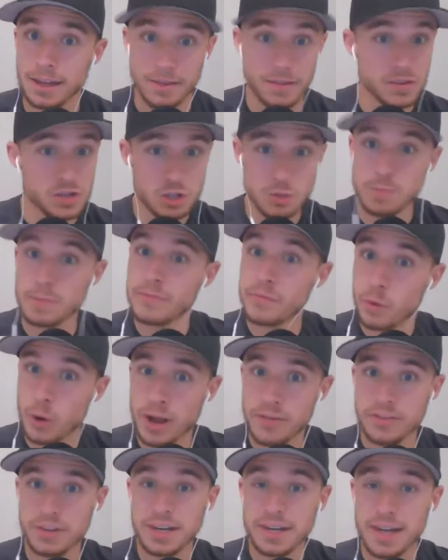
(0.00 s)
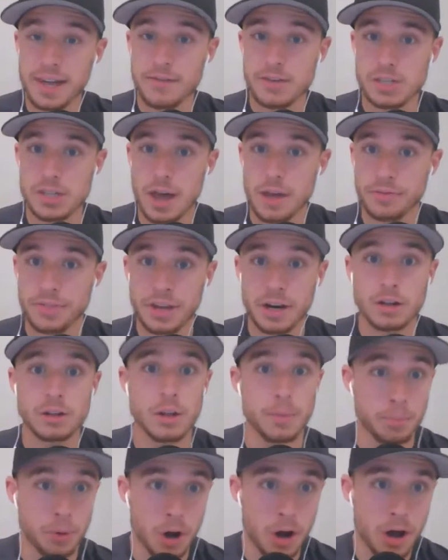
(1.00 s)
Again, this is before Anthony Davis got there.
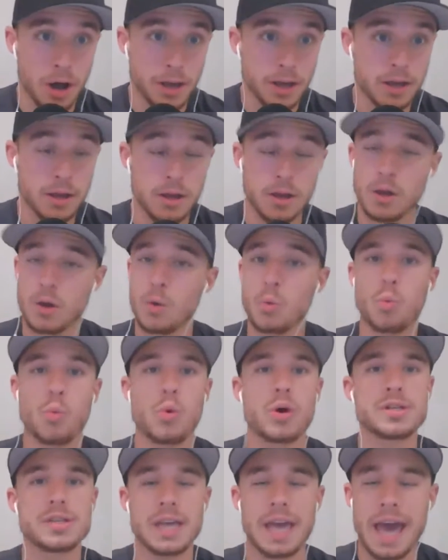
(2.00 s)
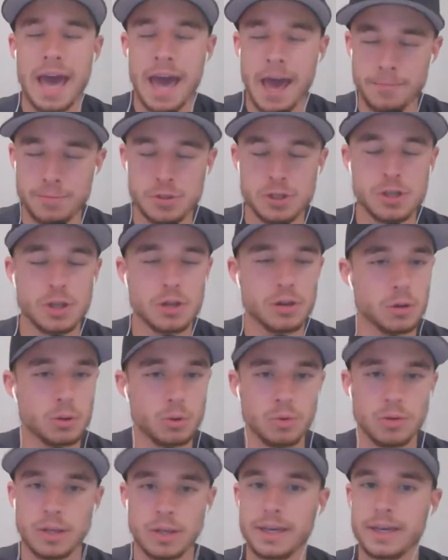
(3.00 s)
LeBron was
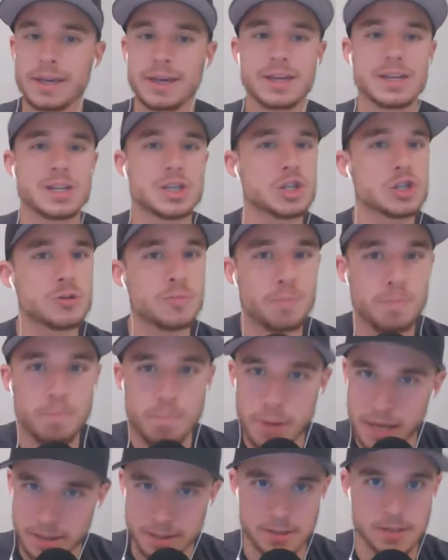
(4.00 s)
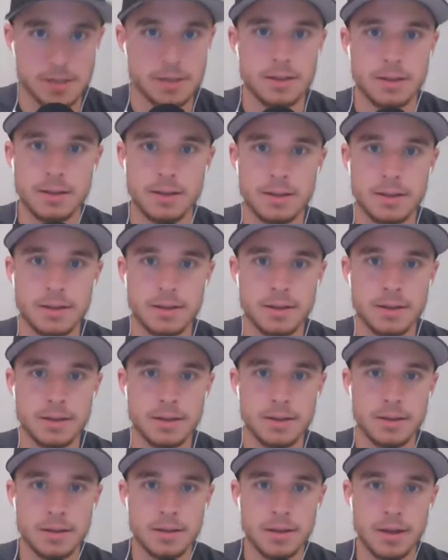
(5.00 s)
absolutely spent.
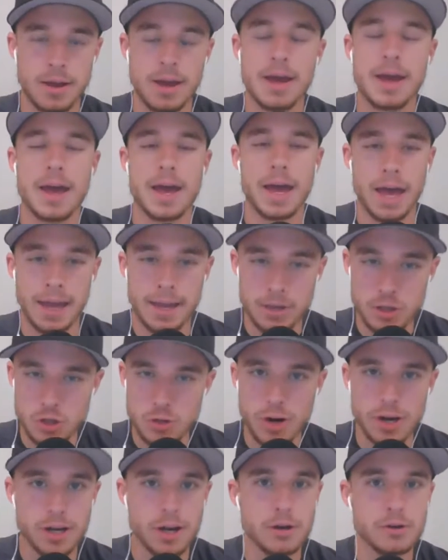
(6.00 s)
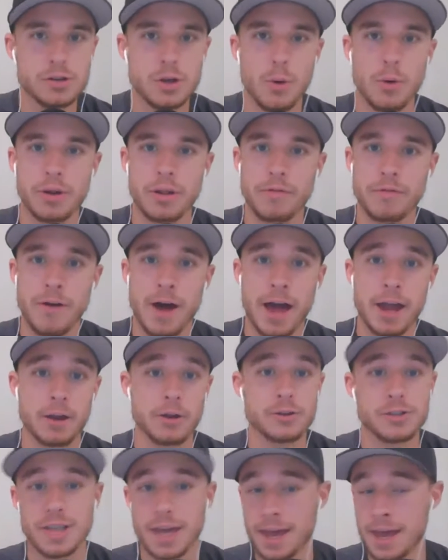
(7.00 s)
8 straight years going to the
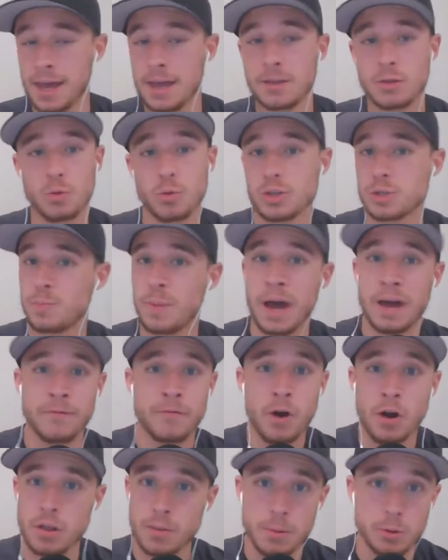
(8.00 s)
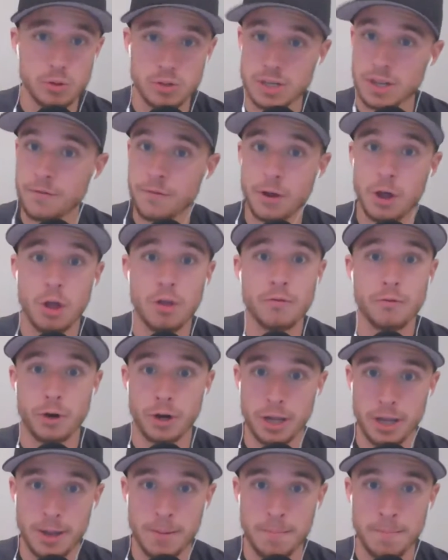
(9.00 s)
finals. The 8th was by far the most difficult
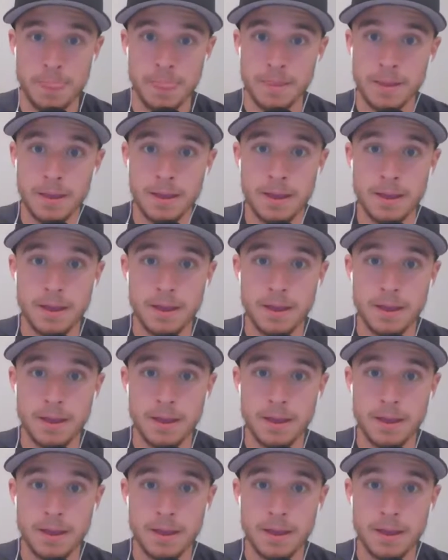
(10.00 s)
for him.